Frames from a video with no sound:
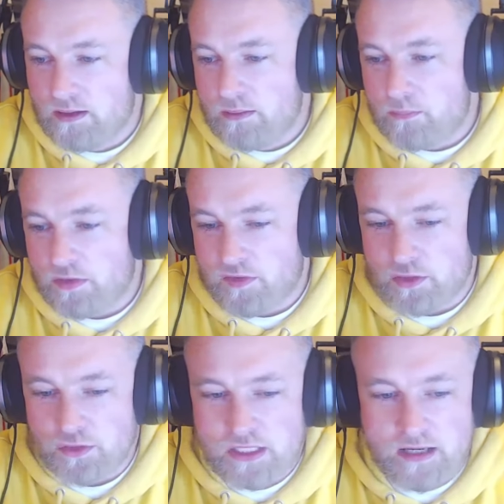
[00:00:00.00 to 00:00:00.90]
But if it
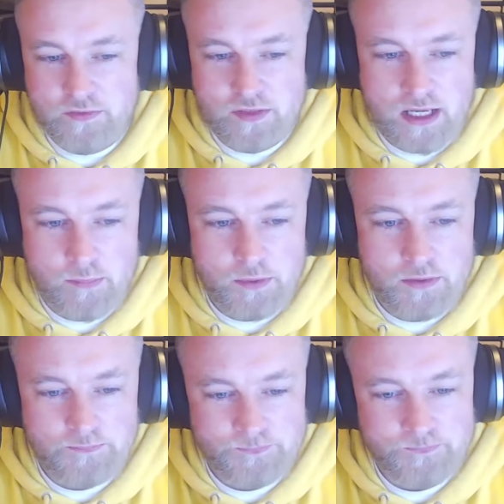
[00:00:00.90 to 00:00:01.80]
does have to happen,
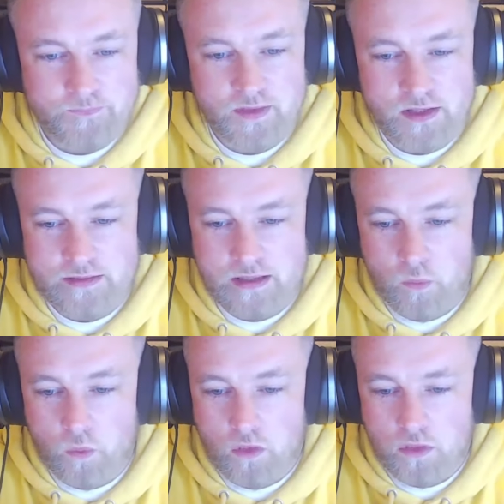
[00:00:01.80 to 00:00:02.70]
and that
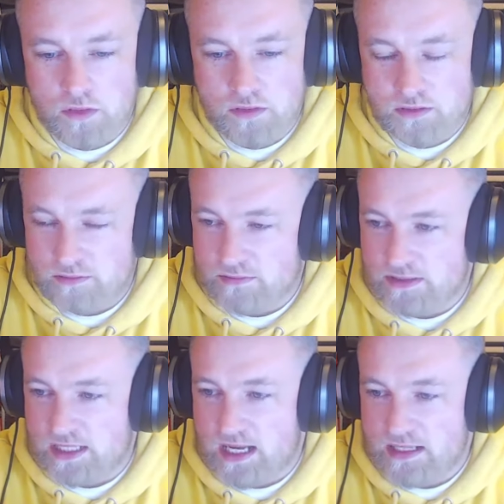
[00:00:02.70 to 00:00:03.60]
war
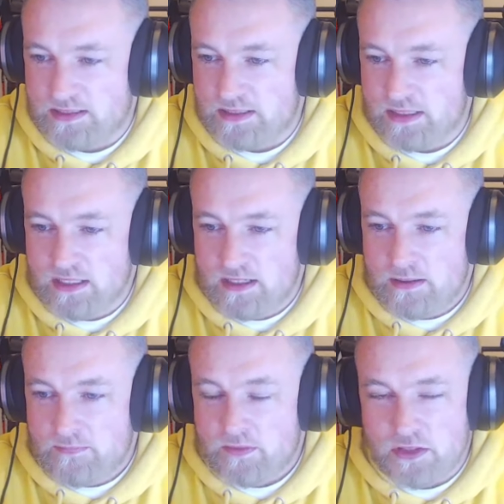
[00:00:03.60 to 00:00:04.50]
starts,
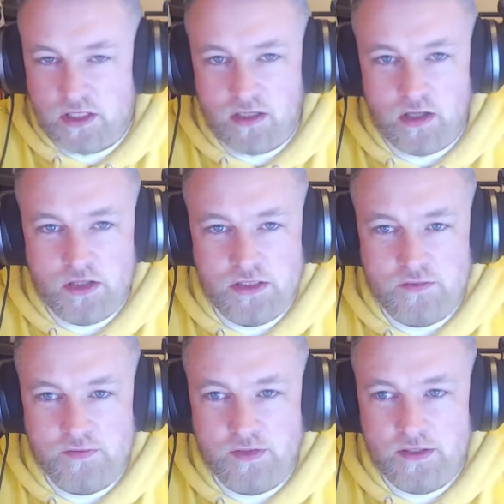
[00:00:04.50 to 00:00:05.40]
there's a lot
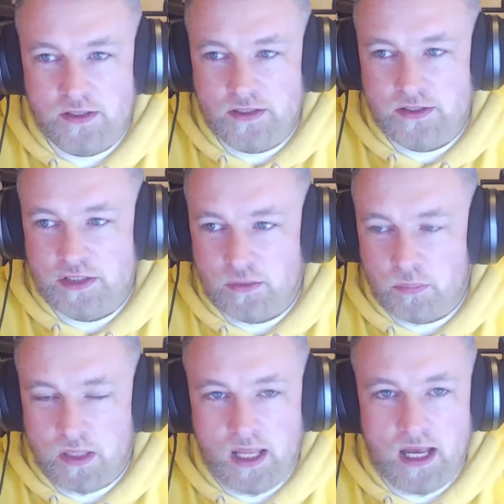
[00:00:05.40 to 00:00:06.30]
of
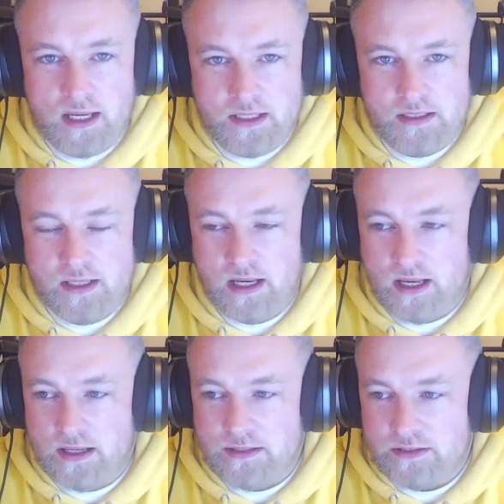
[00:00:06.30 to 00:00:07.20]
supply
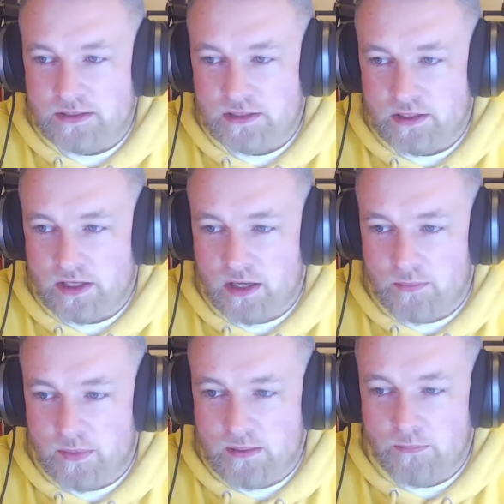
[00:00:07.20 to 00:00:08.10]
and
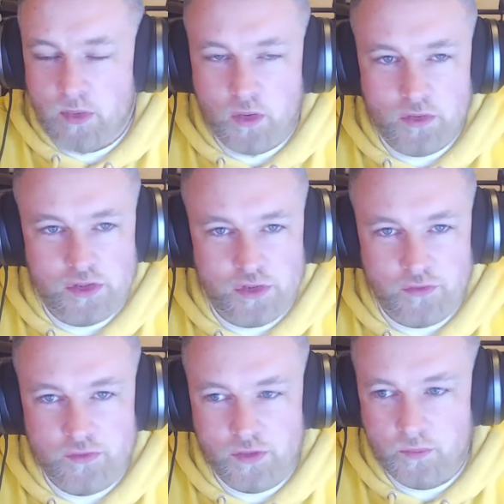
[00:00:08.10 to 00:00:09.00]
import
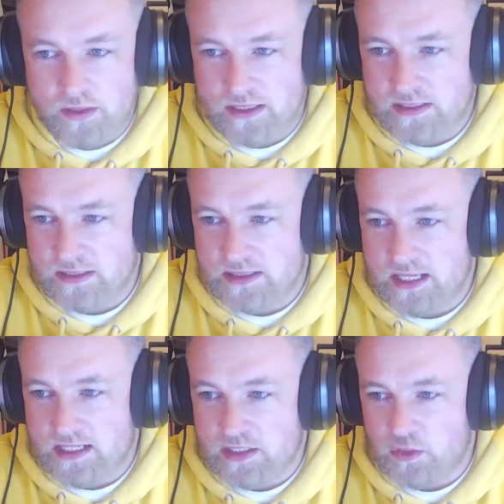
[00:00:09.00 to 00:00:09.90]
stuff that we need to
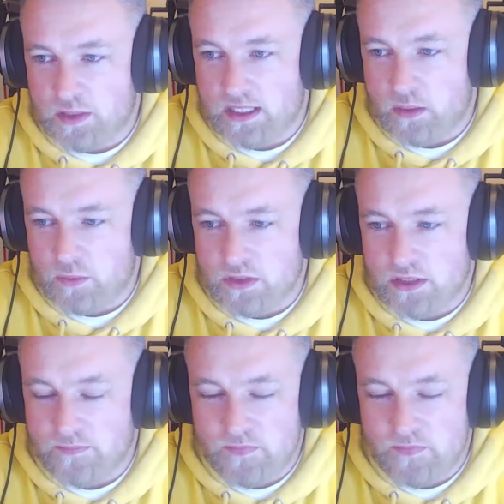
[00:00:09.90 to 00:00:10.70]
take into account.